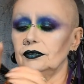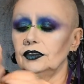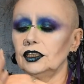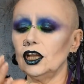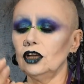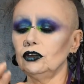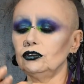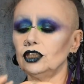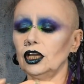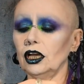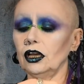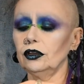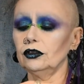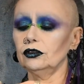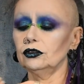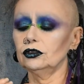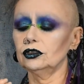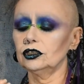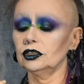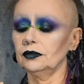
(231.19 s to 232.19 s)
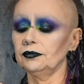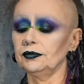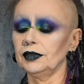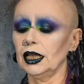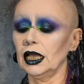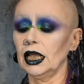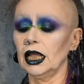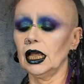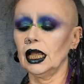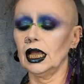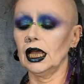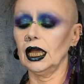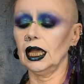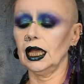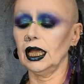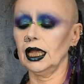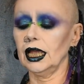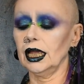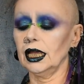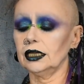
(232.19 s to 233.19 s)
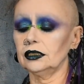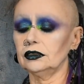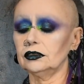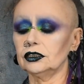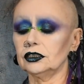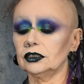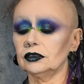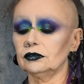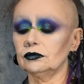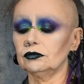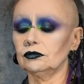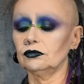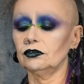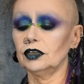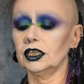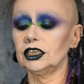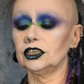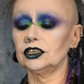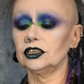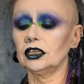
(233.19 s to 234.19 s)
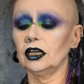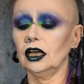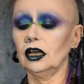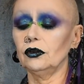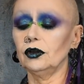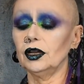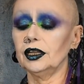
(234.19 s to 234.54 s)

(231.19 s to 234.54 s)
no toes and ready to go.